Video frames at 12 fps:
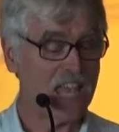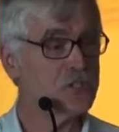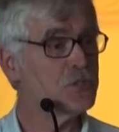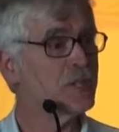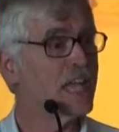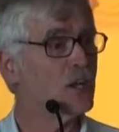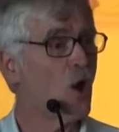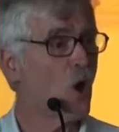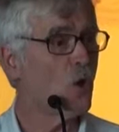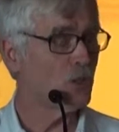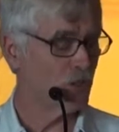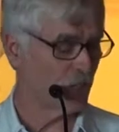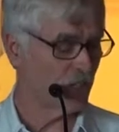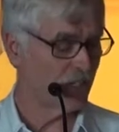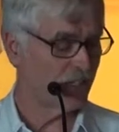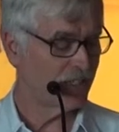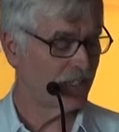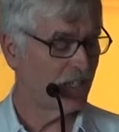As you get
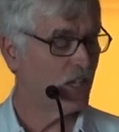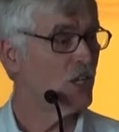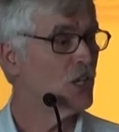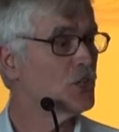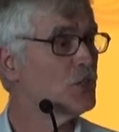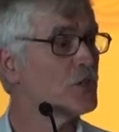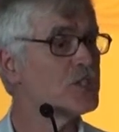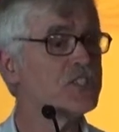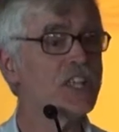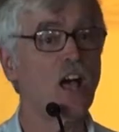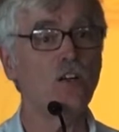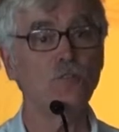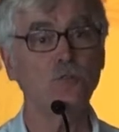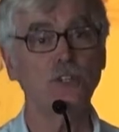older, yourself